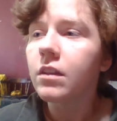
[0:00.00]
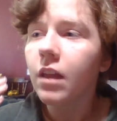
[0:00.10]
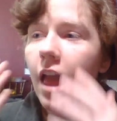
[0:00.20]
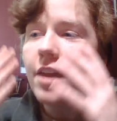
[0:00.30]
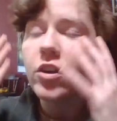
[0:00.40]

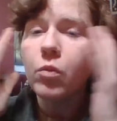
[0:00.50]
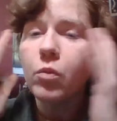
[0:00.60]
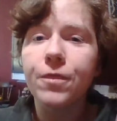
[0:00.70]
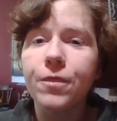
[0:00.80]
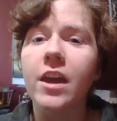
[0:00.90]
You would
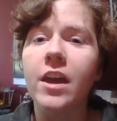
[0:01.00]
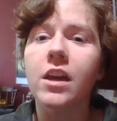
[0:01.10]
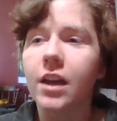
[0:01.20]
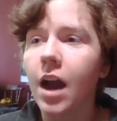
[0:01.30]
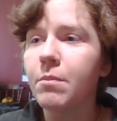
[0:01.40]

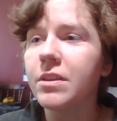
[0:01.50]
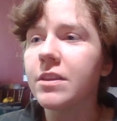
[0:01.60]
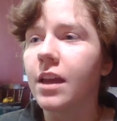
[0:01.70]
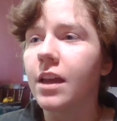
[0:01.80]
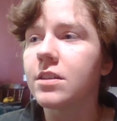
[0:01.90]
think common
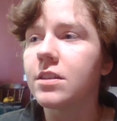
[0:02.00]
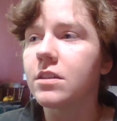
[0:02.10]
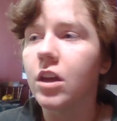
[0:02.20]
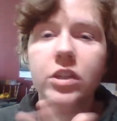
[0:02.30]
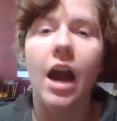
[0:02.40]
sense
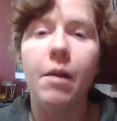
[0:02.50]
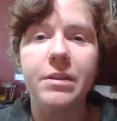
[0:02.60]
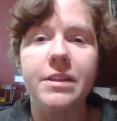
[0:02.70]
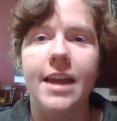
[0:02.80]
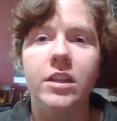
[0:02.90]
is common
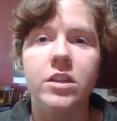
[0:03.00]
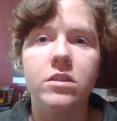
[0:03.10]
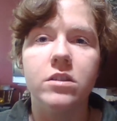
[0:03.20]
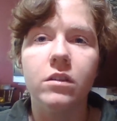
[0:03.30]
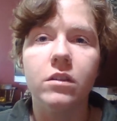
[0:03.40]

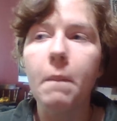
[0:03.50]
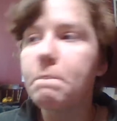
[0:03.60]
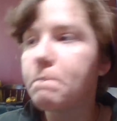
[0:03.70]
sense, but